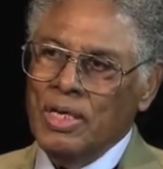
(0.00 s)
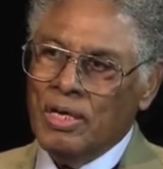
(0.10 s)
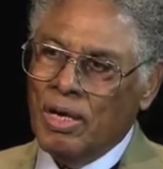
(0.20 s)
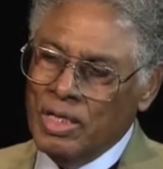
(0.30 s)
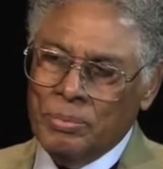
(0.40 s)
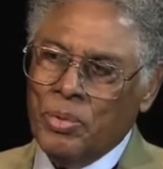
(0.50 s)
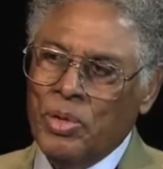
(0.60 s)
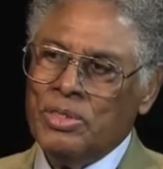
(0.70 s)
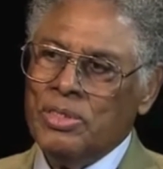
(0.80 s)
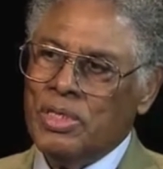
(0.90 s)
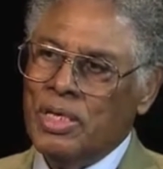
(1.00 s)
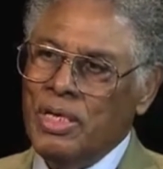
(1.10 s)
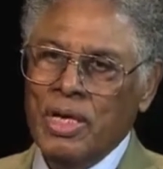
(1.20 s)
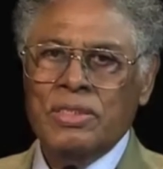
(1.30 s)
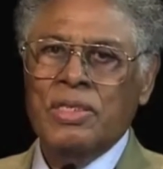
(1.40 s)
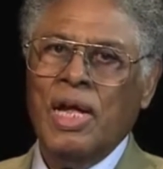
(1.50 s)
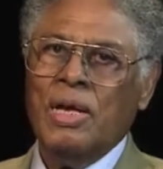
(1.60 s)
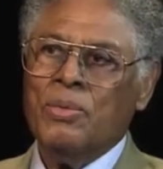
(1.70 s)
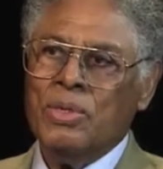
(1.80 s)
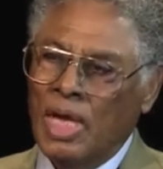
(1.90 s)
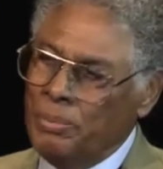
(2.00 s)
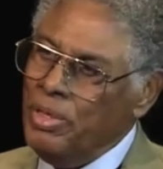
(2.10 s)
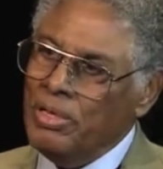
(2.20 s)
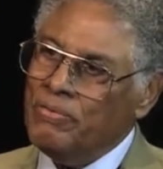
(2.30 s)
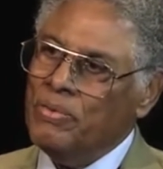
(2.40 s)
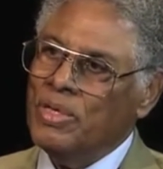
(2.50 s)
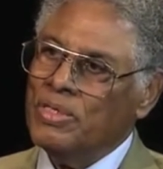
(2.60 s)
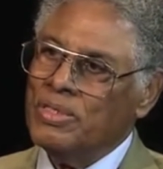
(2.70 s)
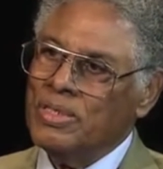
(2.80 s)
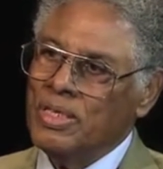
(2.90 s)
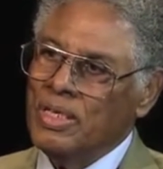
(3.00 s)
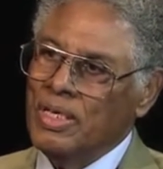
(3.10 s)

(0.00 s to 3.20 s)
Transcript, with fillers: and other portions that he doesn't like will not be enforced,